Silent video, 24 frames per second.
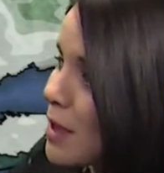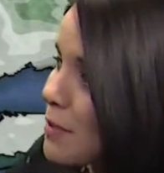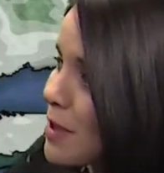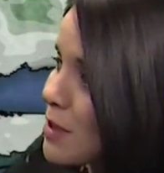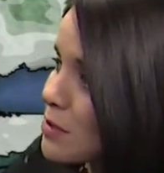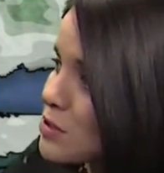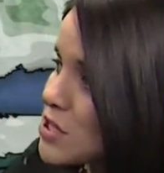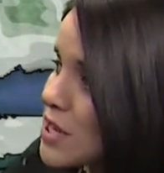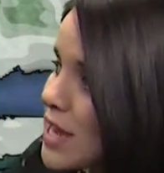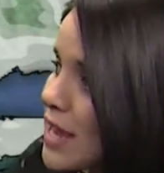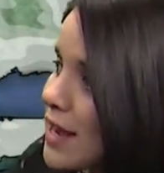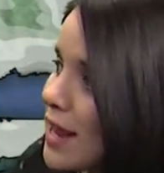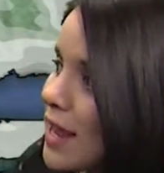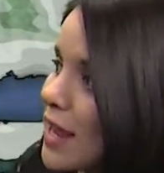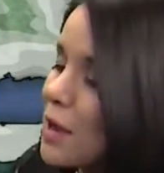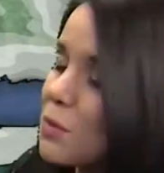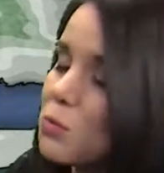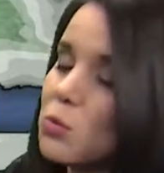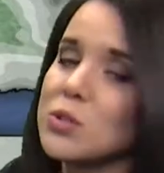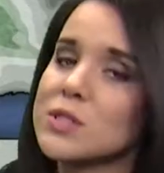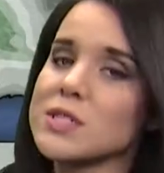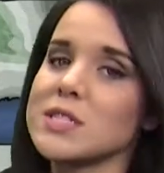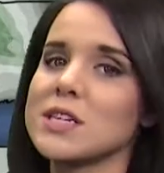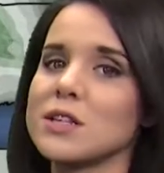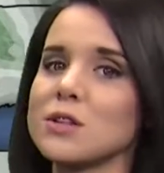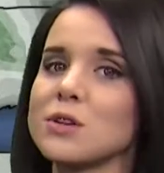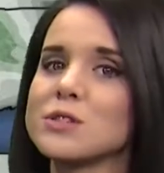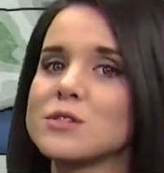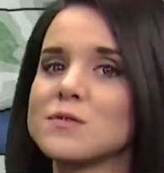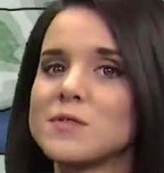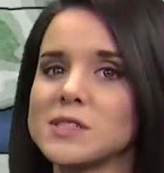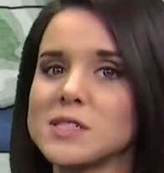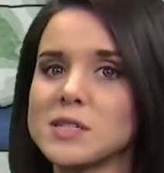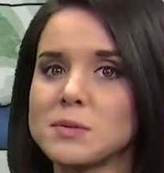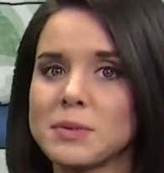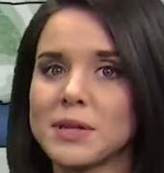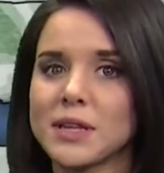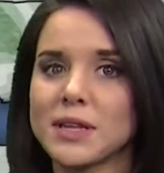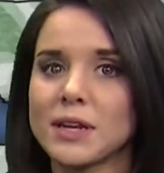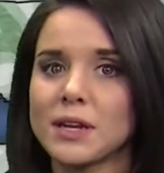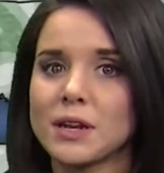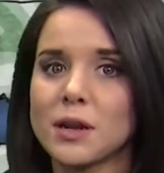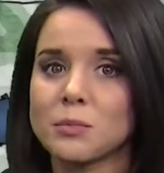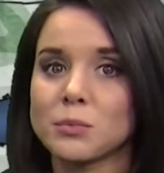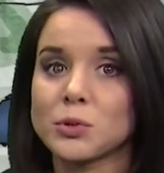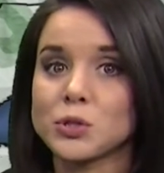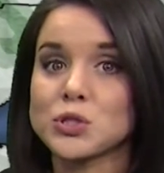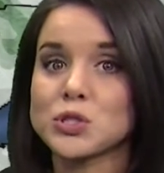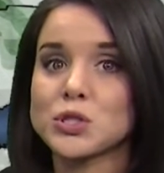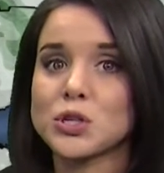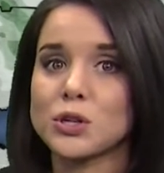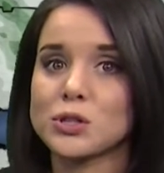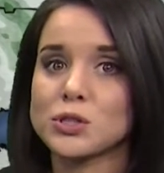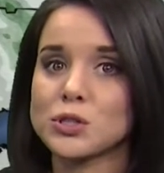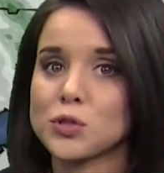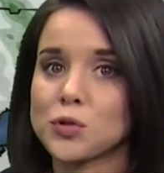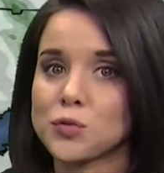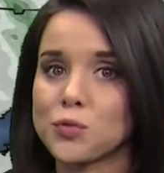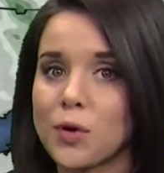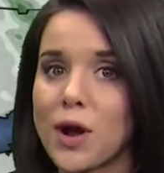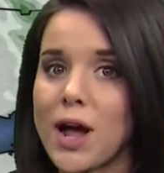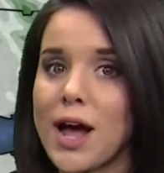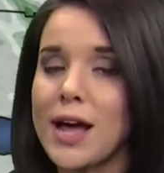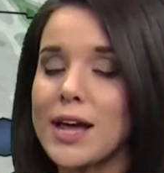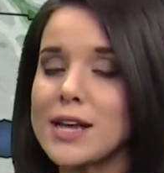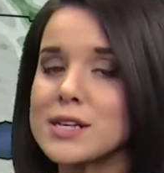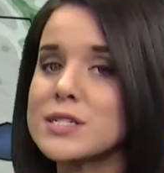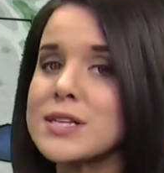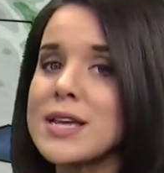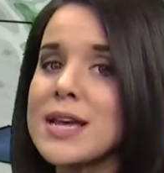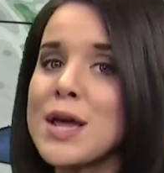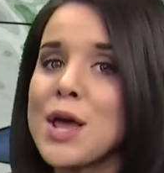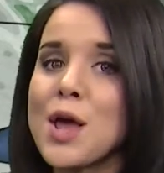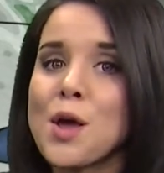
about 10 a.m., we'll see those visibility numbers start to rise.